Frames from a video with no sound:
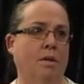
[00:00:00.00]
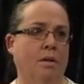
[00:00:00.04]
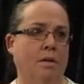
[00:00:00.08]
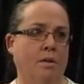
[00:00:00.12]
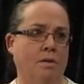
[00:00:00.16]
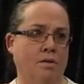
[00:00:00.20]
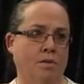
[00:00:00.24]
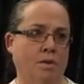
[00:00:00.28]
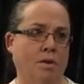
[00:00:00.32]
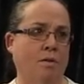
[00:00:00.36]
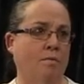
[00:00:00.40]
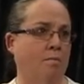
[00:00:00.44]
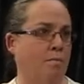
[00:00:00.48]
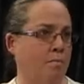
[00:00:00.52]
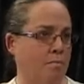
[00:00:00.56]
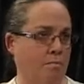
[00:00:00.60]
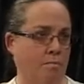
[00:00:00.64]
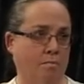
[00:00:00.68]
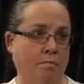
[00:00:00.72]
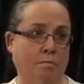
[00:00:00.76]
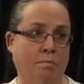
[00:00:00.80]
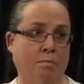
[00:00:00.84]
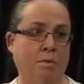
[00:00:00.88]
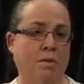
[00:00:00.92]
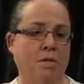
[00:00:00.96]
So
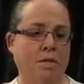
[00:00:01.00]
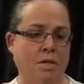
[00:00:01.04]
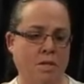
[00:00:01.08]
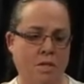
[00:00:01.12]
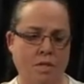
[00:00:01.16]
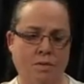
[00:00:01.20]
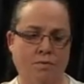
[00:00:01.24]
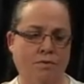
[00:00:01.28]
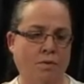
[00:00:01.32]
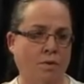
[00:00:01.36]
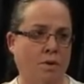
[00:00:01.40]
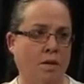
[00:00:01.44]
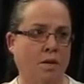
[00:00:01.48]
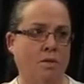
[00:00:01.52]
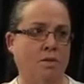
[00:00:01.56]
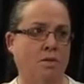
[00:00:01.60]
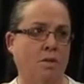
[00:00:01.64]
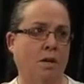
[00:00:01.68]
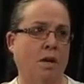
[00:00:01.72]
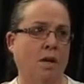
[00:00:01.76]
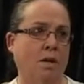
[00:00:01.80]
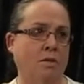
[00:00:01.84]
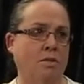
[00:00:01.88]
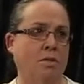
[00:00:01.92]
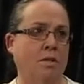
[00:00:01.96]
particularly financial
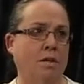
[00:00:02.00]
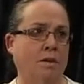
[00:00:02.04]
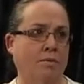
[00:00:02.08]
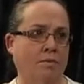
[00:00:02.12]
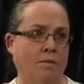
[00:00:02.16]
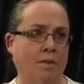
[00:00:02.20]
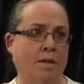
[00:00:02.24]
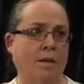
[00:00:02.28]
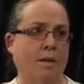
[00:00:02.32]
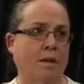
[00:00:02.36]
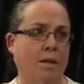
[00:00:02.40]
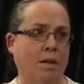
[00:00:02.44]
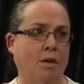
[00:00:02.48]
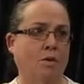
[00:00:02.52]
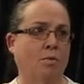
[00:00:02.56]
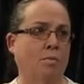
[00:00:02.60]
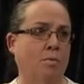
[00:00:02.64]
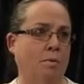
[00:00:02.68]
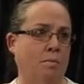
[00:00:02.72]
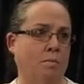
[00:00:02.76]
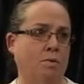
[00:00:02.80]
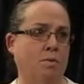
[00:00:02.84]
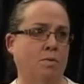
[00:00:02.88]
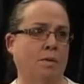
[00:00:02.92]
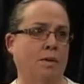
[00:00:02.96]
counselling, if they can help
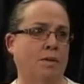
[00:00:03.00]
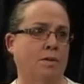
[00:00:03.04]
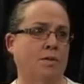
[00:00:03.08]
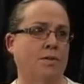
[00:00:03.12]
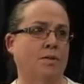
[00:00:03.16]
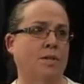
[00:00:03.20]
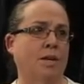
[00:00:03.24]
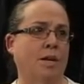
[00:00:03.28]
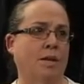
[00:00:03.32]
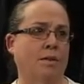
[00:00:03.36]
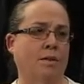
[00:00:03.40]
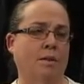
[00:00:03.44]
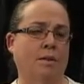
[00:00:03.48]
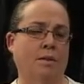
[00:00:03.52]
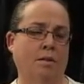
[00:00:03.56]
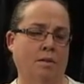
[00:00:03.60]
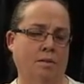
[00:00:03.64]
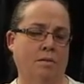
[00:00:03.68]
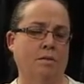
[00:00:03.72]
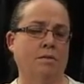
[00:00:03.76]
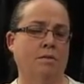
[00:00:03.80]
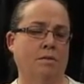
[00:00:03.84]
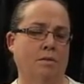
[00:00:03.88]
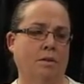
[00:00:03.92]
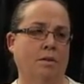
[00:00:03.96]
them to understand that,
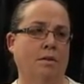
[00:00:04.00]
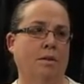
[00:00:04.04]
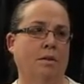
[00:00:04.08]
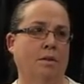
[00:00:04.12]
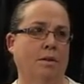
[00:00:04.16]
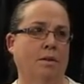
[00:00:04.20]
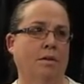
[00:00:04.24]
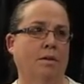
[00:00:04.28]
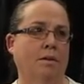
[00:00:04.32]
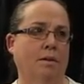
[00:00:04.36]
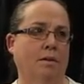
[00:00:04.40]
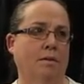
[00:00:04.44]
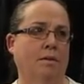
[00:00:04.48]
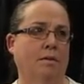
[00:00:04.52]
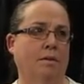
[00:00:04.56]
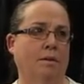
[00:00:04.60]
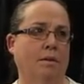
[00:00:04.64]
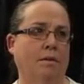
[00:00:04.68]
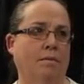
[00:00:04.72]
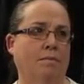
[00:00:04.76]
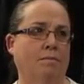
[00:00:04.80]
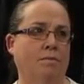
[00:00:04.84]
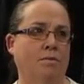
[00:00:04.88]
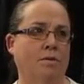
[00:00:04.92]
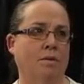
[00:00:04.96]
that's
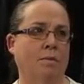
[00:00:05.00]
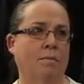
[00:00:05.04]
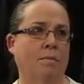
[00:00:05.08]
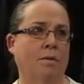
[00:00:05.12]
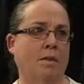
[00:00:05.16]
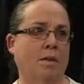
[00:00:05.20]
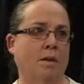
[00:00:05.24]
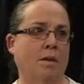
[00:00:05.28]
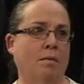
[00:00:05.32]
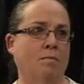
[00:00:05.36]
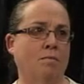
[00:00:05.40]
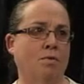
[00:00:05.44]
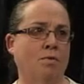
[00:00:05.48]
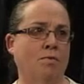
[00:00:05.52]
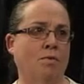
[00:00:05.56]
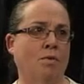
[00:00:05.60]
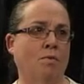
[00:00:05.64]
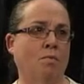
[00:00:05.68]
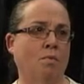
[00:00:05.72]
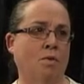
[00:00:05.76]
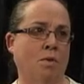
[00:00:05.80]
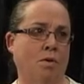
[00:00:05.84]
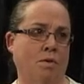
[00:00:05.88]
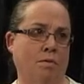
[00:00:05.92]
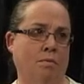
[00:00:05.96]
something they can move
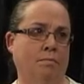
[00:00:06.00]
on with.